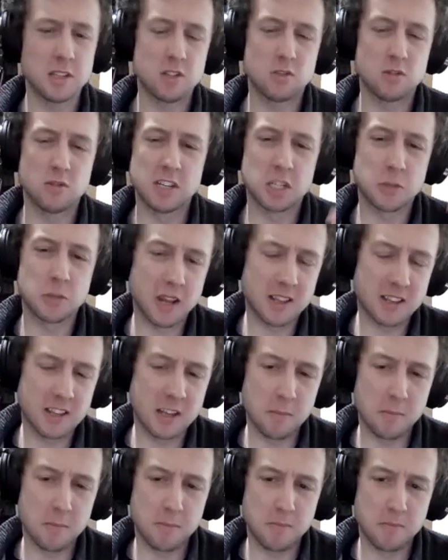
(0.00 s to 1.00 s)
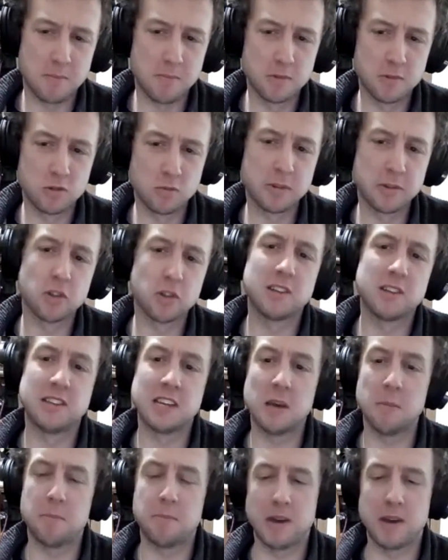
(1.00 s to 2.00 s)
expect to don't be looking to
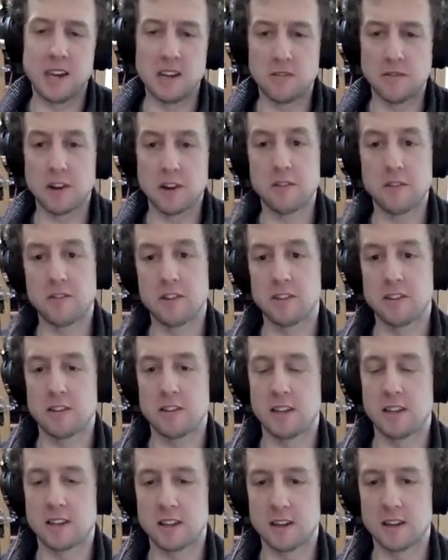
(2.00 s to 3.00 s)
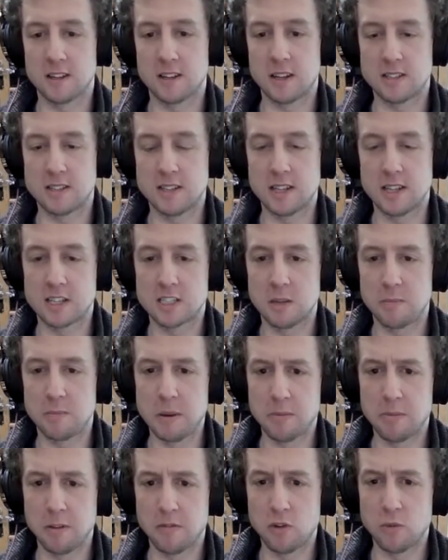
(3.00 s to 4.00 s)
get paid for everything. Like I say this to
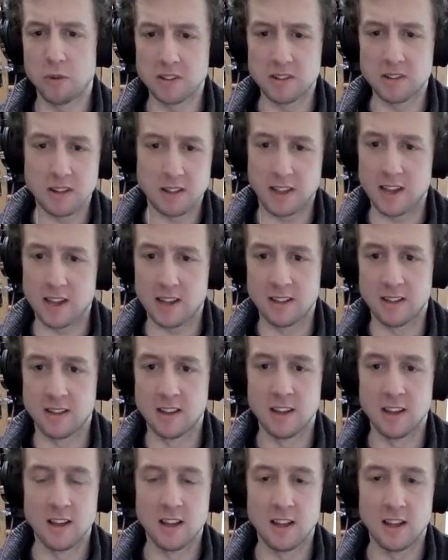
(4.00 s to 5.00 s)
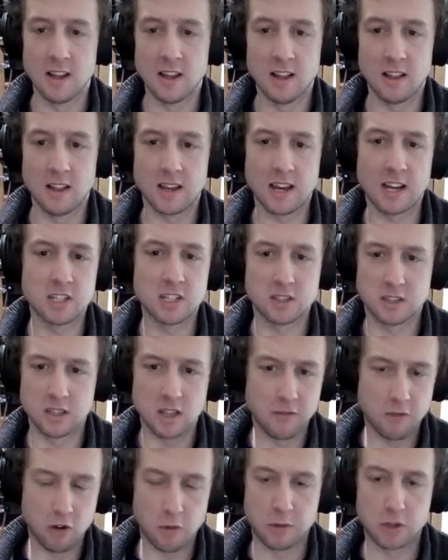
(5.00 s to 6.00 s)
people, if you want to learn, I just
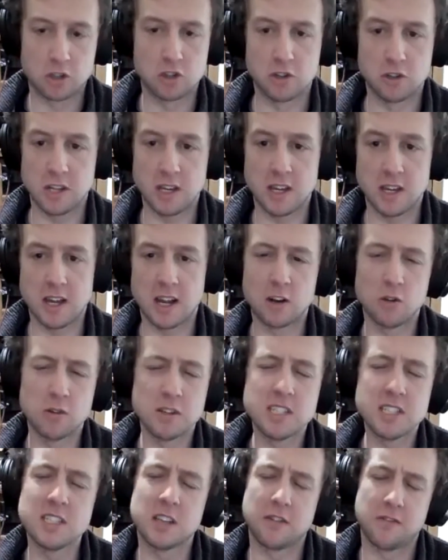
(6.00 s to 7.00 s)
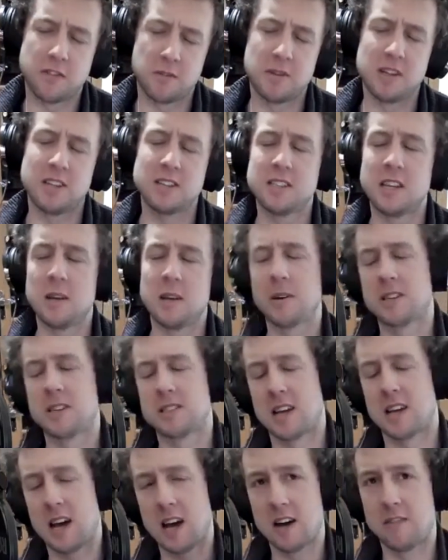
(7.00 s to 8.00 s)
love opportunity. And I know it's easy for me to say because
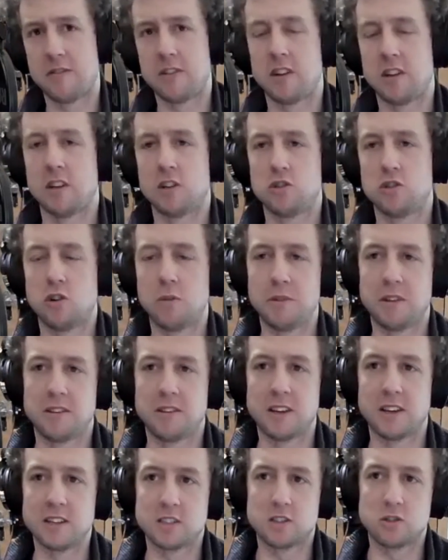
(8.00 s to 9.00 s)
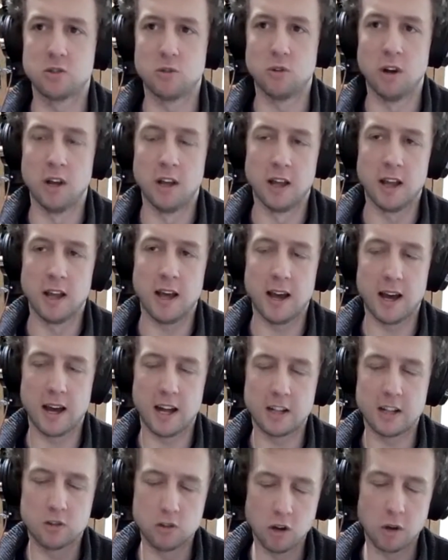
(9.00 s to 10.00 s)
I have another job and things, so
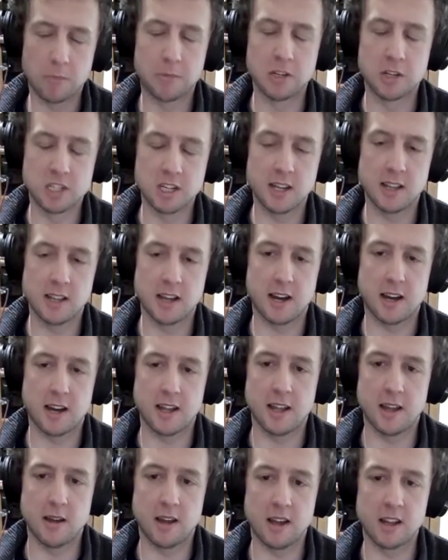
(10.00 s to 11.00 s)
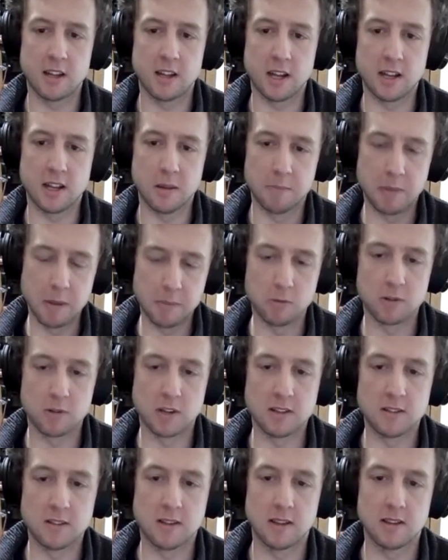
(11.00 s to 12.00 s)
I do appreciate that, and people
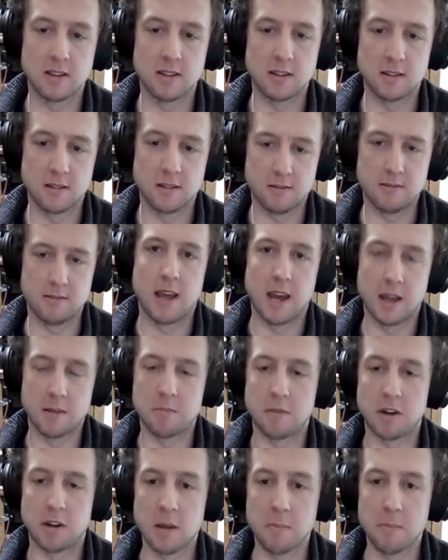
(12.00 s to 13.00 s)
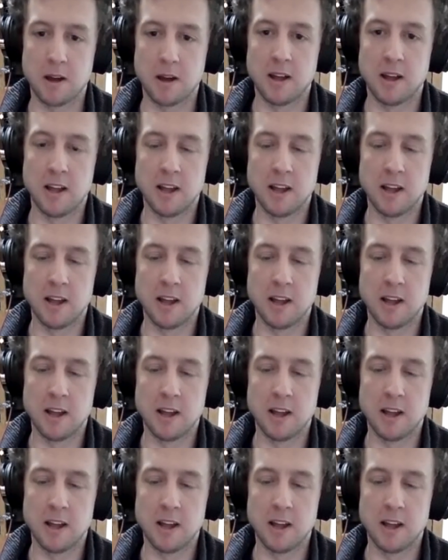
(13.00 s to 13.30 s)
need to earn money. But